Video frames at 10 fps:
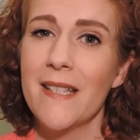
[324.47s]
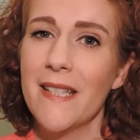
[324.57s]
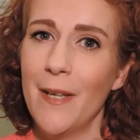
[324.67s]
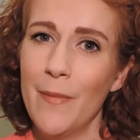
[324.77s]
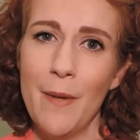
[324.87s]

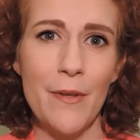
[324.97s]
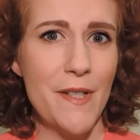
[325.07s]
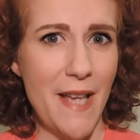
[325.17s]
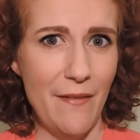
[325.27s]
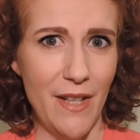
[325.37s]
Tip number
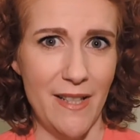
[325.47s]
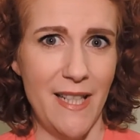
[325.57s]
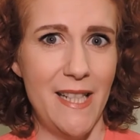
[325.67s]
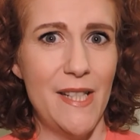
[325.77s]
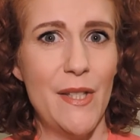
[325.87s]
7
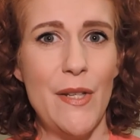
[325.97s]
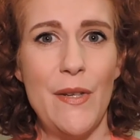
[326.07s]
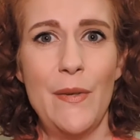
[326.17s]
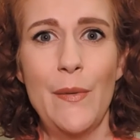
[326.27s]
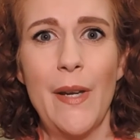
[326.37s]
is
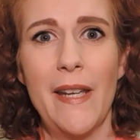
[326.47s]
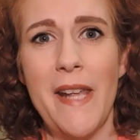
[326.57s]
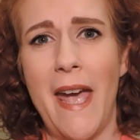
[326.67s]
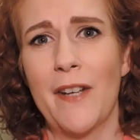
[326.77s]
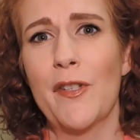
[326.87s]
you can
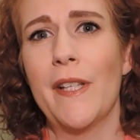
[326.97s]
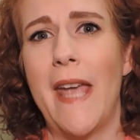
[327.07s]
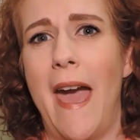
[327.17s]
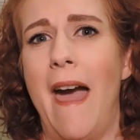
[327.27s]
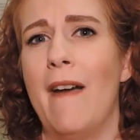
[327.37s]
actually
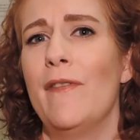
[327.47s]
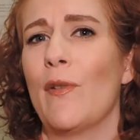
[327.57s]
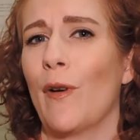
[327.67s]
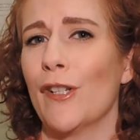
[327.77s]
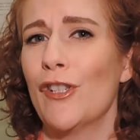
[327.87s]
have
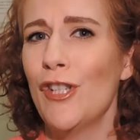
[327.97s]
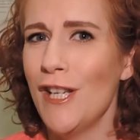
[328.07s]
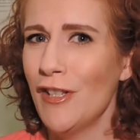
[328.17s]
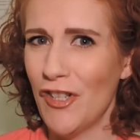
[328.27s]
your cheat